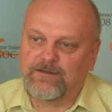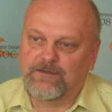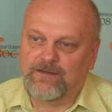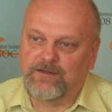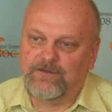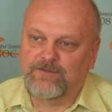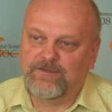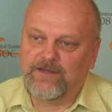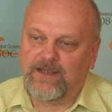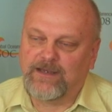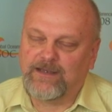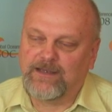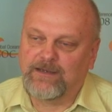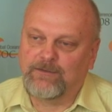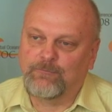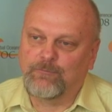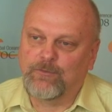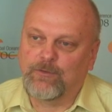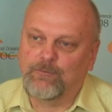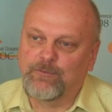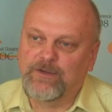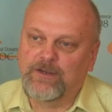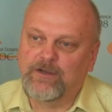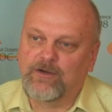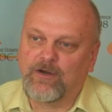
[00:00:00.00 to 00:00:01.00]
They're taking
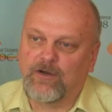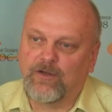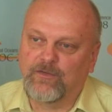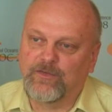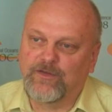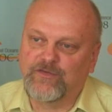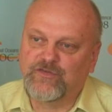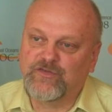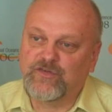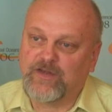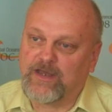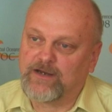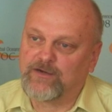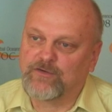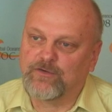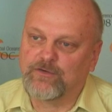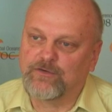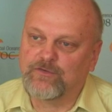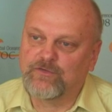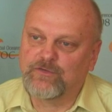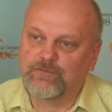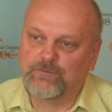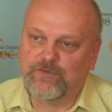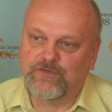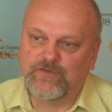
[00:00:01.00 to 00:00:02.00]
what we call the
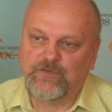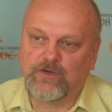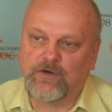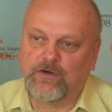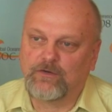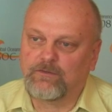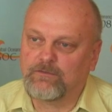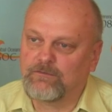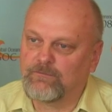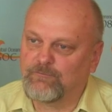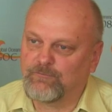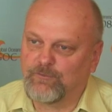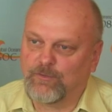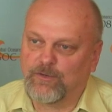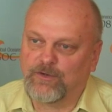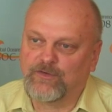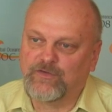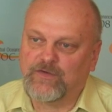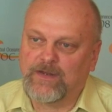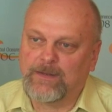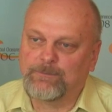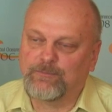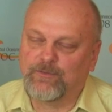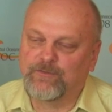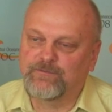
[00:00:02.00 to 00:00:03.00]
sectors, which are, for
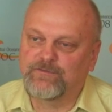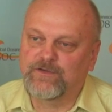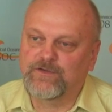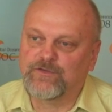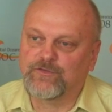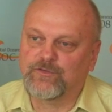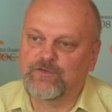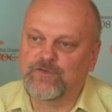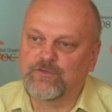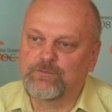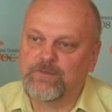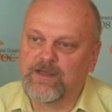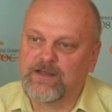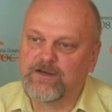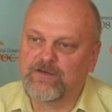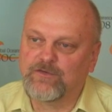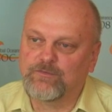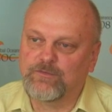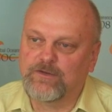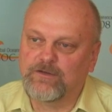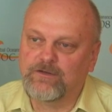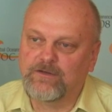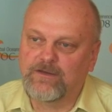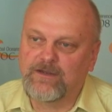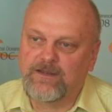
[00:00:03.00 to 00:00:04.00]
example, fisheries
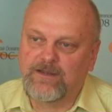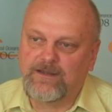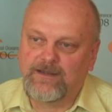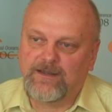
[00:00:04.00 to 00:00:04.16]
management,